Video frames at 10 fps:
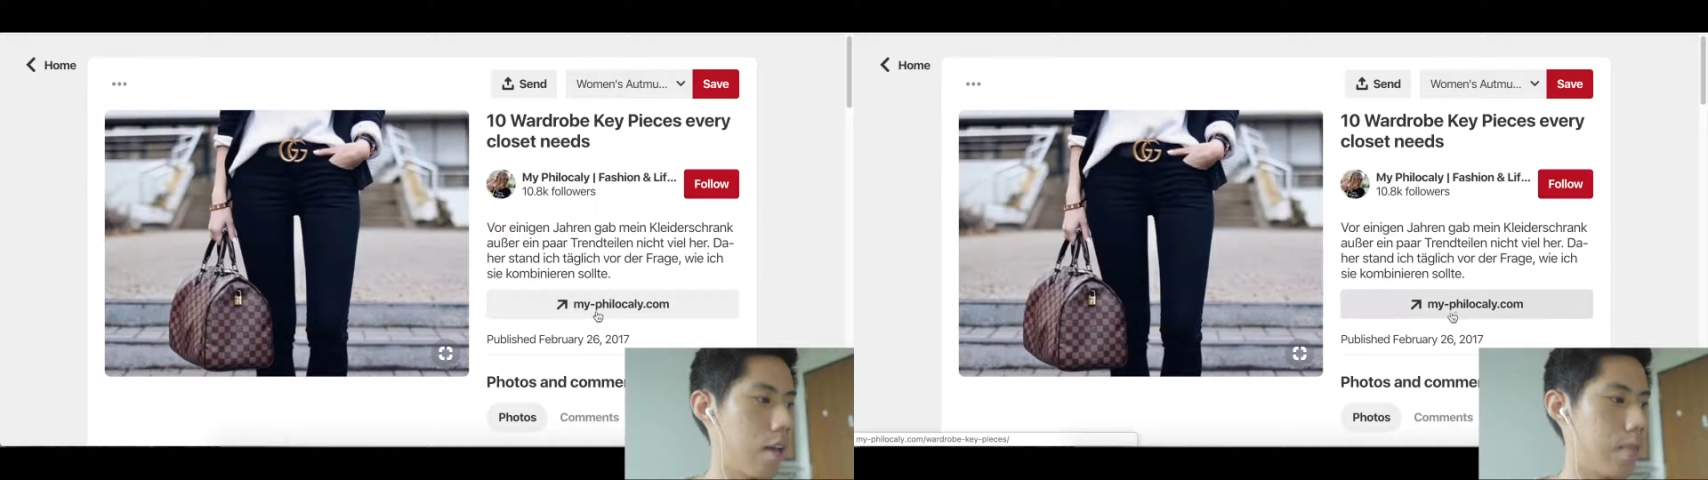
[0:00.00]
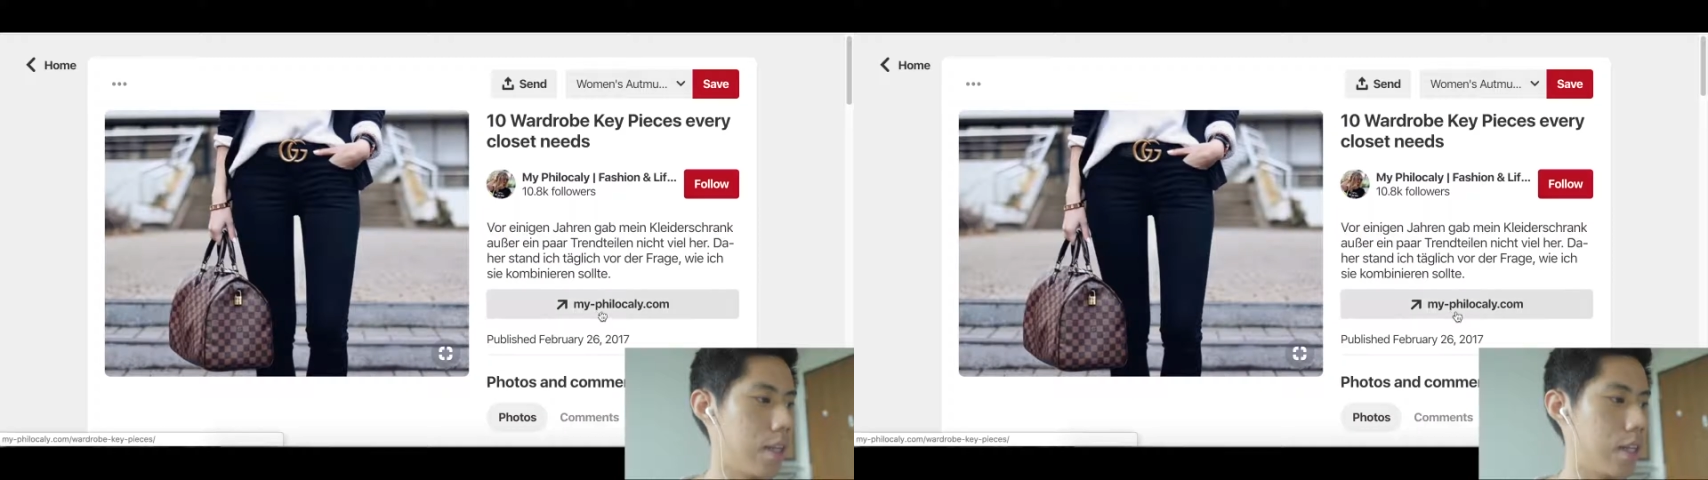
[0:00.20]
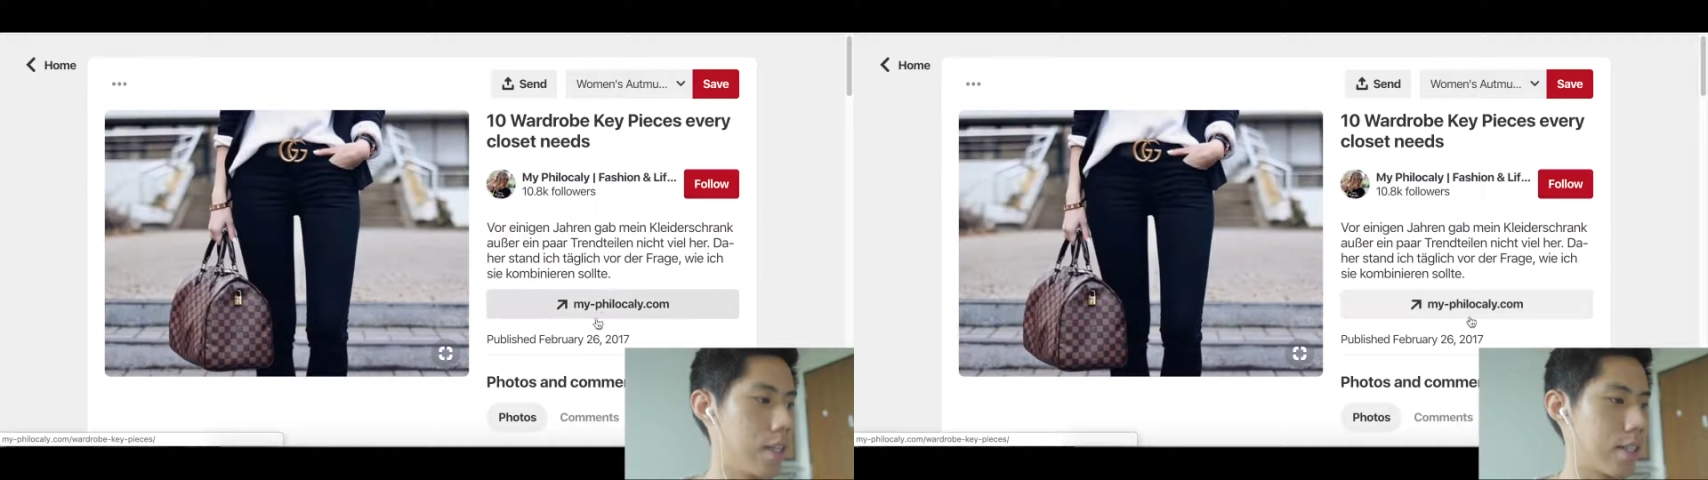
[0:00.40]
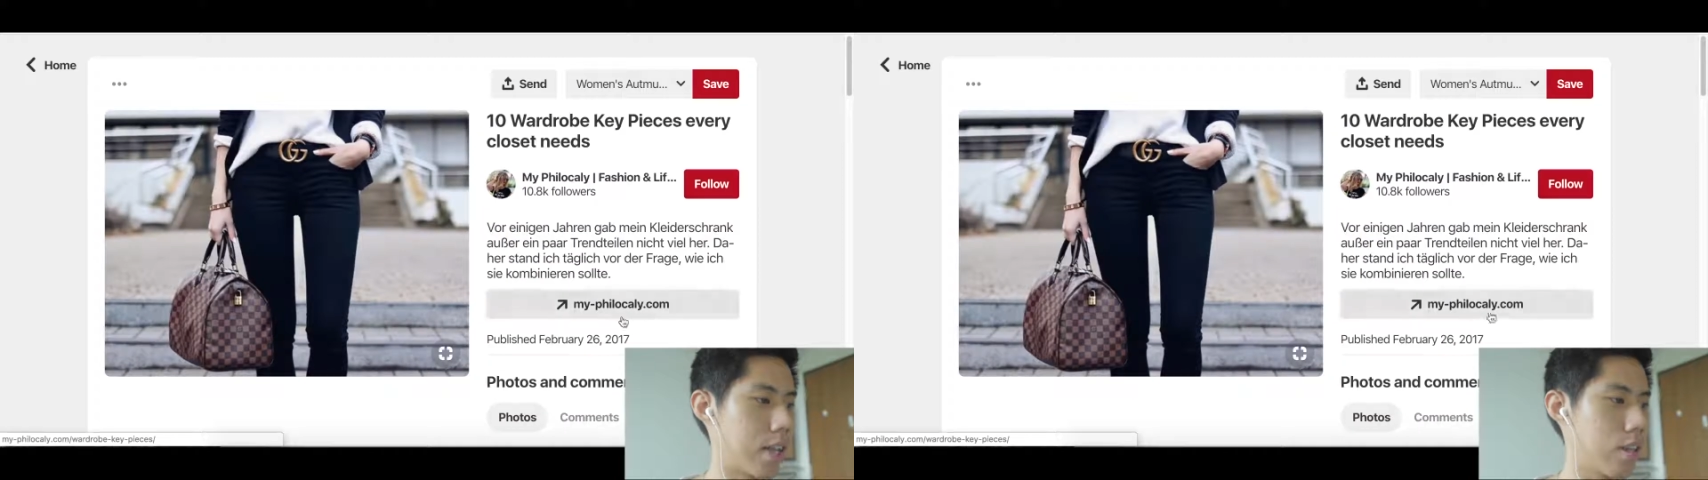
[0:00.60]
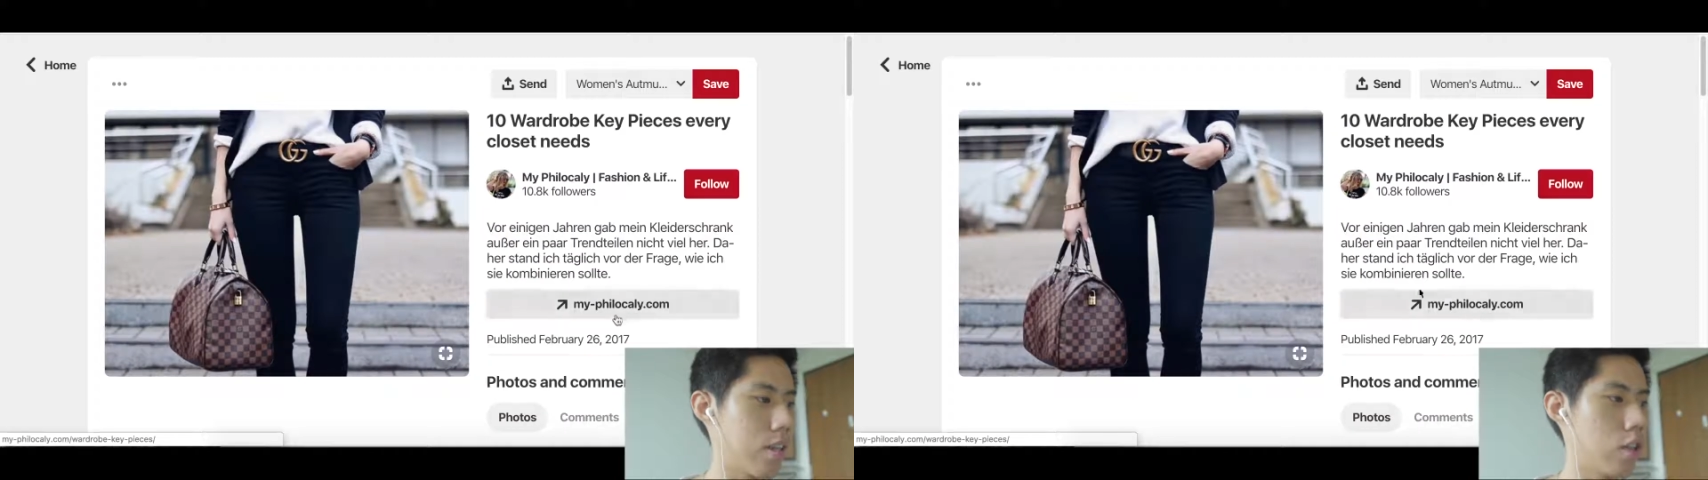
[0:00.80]
basically this
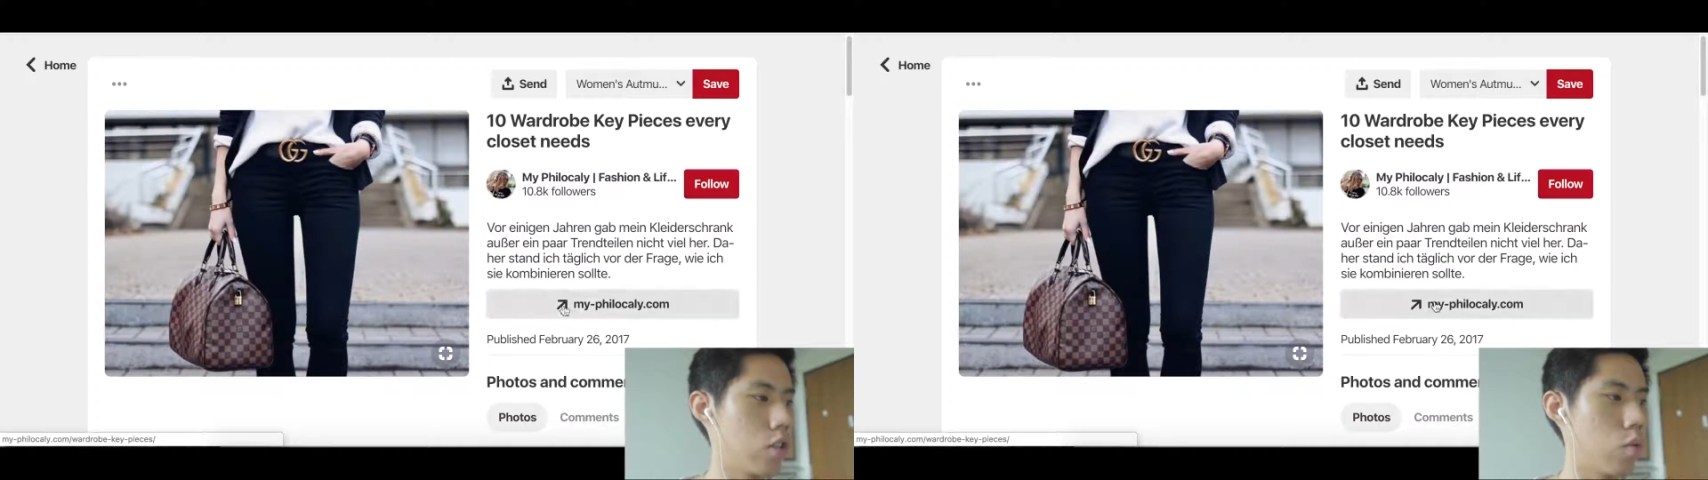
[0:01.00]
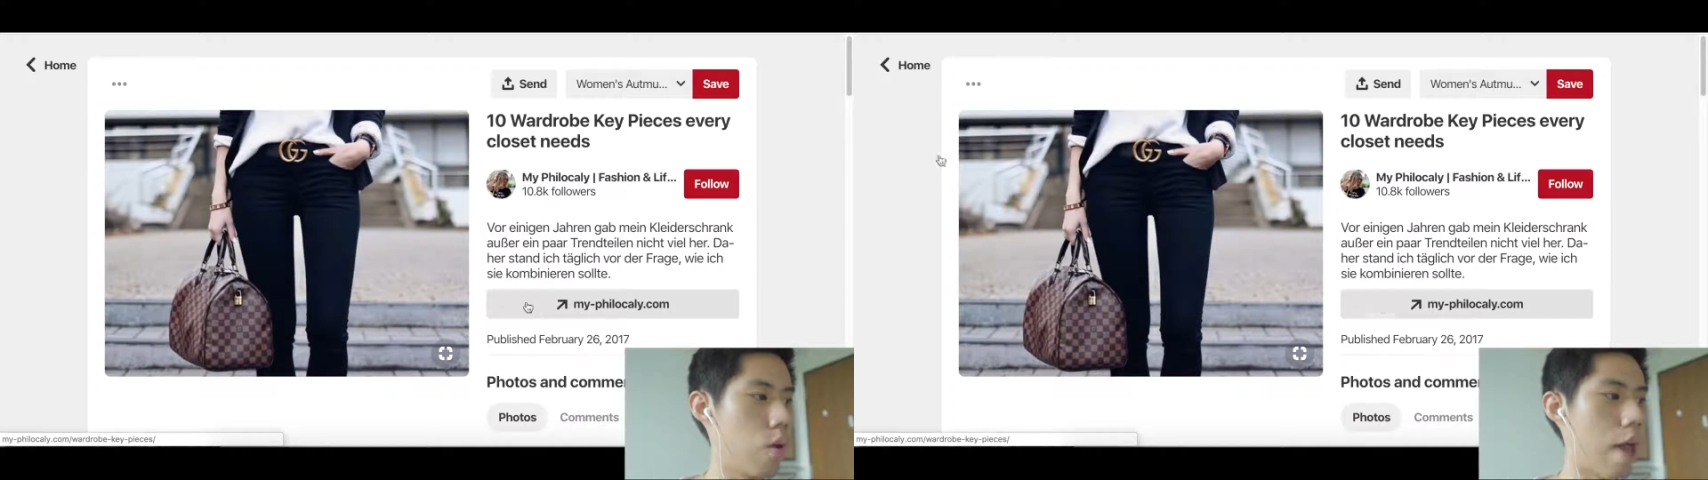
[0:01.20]
site. So